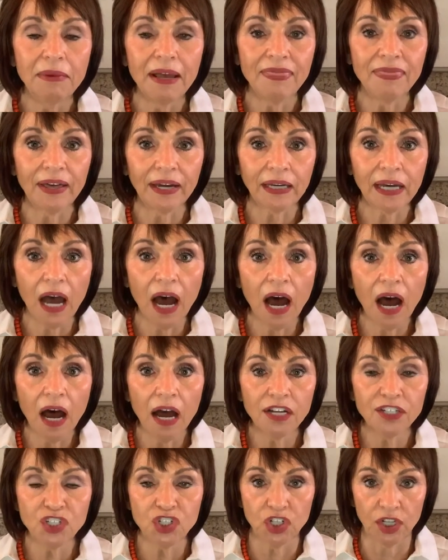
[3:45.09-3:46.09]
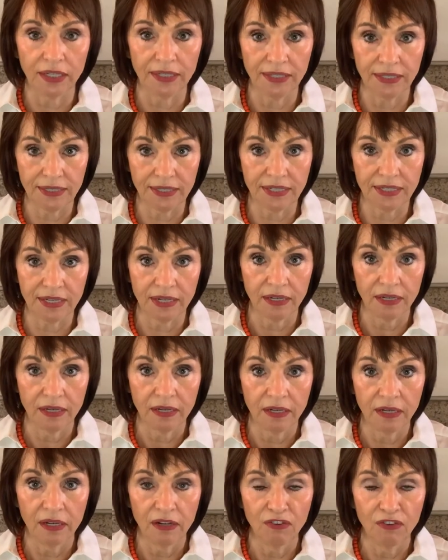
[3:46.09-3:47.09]
the conscience
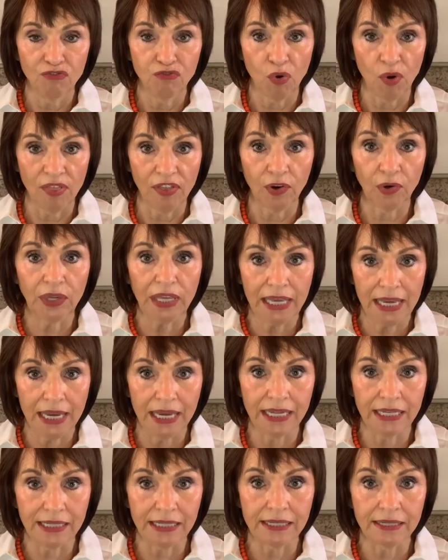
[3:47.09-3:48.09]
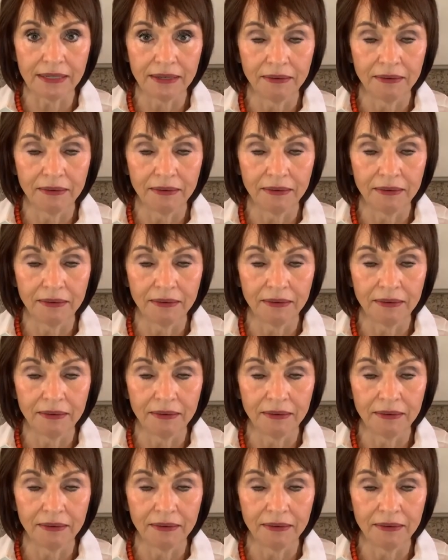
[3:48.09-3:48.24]
for their kids.